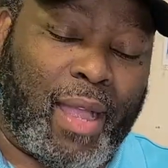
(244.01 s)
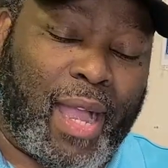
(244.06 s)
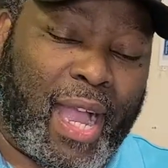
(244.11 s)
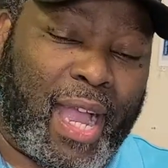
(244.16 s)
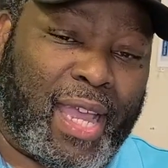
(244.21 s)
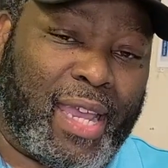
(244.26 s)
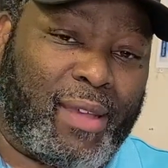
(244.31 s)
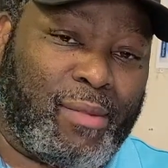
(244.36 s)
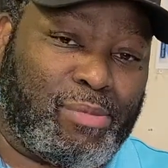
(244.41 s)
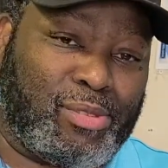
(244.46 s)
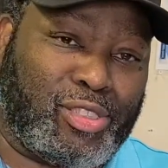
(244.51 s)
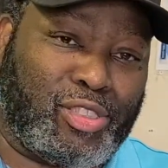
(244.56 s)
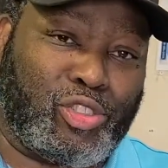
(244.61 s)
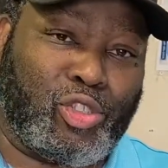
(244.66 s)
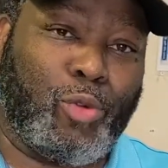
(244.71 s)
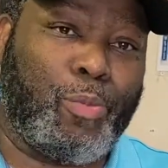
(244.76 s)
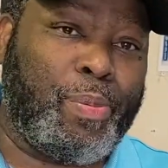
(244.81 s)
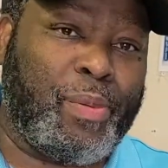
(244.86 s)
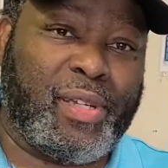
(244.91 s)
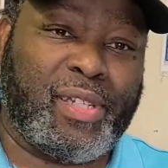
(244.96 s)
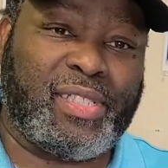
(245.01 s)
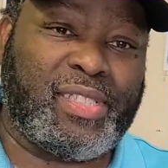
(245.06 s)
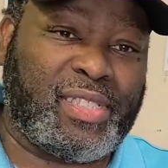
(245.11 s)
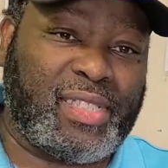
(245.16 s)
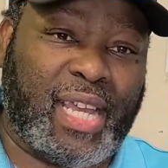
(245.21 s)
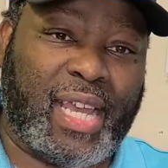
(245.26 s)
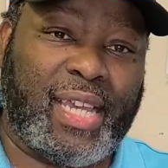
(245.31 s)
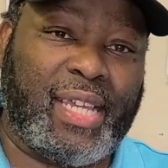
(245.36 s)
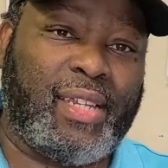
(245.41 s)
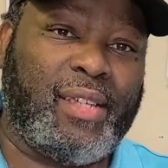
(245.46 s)
I am super
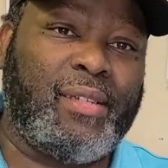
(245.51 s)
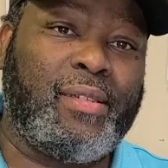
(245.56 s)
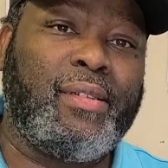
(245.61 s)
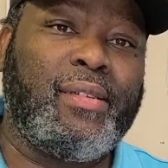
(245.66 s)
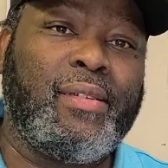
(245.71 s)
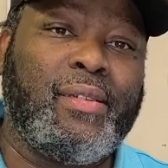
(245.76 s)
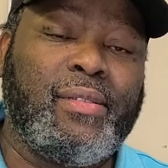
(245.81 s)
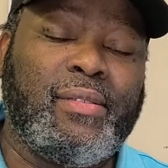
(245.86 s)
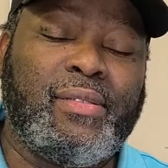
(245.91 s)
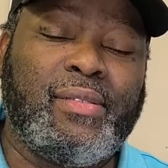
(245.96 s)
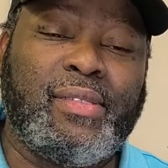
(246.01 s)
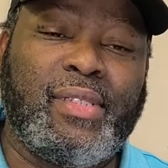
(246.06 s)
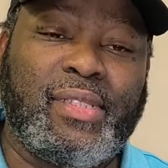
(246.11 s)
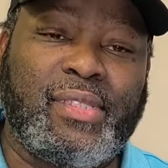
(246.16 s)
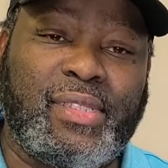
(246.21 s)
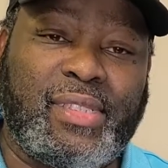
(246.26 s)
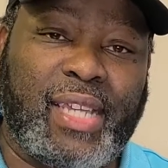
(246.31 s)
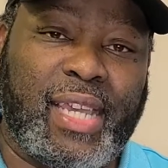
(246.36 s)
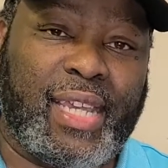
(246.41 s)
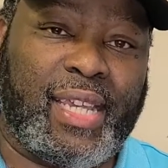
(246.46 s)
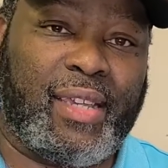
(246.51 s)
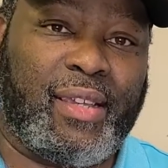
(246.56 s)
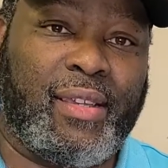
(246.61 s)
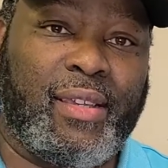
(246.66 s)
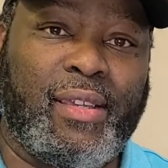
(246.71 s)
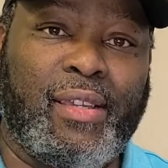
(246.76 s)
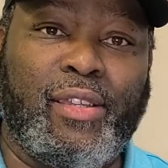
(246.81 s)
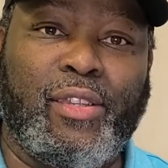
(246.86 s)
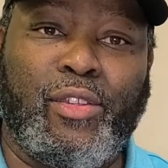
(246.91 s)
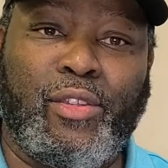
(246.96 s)
excited to take
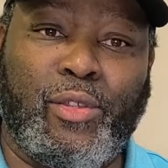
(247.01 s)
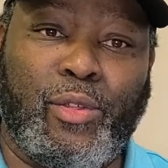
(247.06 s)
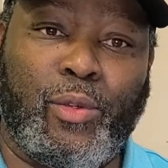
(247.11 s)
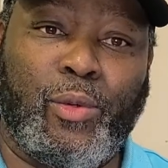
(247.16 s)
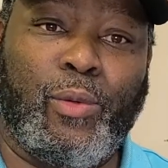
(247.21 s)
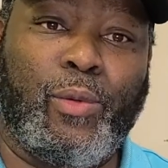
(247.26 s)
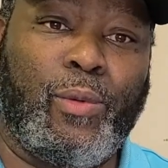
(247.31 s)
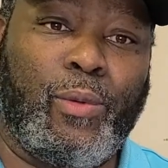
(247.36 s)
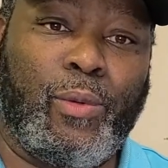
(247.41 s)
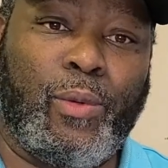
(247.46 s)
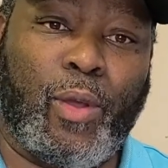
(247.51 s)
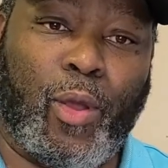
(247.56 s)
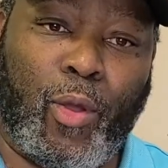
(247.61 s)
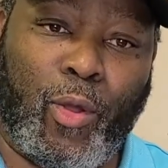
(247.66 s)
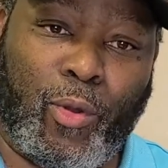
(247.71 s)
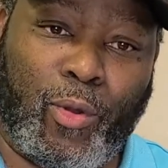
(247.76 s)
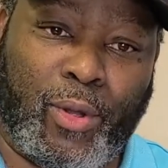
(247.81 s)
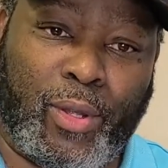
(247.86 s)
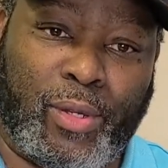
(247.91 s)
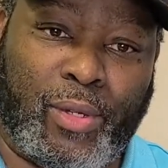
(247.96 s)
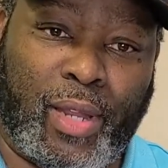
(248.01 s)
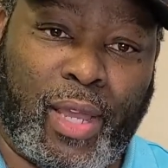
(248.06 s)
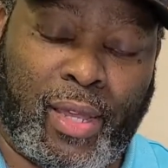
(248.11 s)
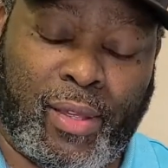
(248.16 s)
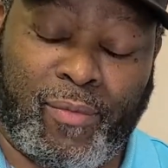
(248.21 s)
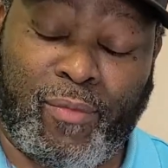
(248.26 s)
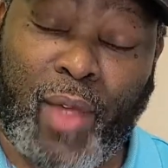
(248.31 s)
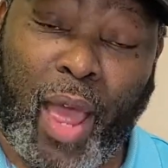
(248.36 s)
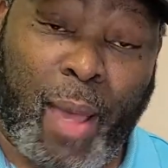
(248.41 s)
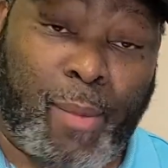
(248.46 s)
you on.
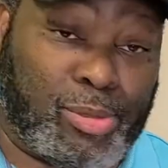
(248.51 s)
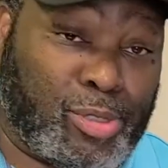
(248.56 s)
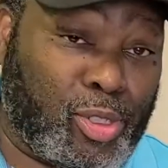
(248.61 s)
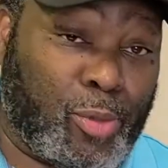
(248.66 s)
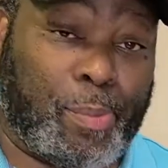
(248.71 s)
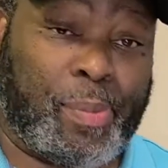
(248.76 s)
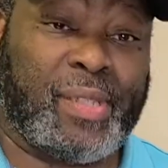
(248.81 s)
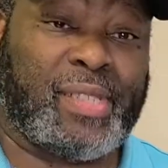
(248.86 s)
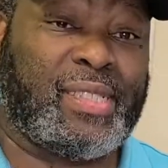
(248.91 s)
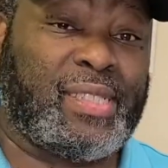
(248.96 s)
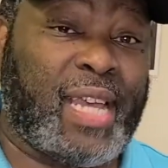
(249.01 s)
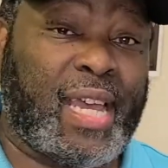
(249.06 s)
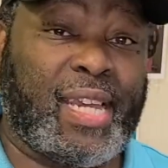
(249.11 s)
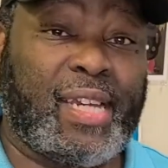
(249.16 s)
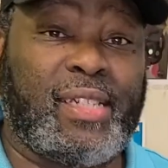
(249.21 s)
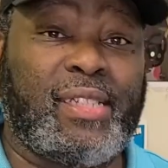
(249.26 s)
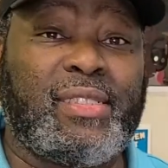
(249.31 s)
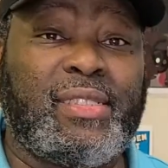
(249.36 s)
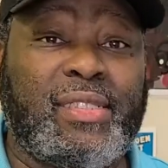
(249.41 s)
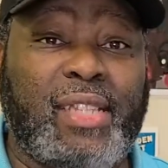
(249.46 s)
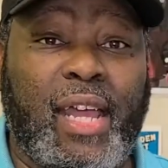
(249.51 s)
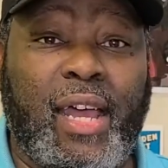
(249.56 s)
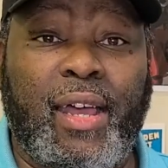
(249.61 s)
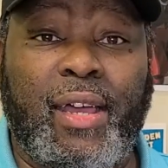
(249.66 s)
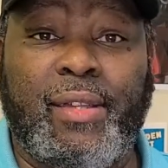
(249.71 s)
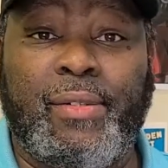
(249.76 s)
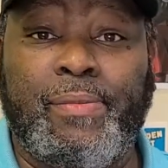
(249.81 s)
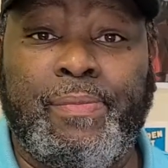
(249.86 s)
I'm super excited to start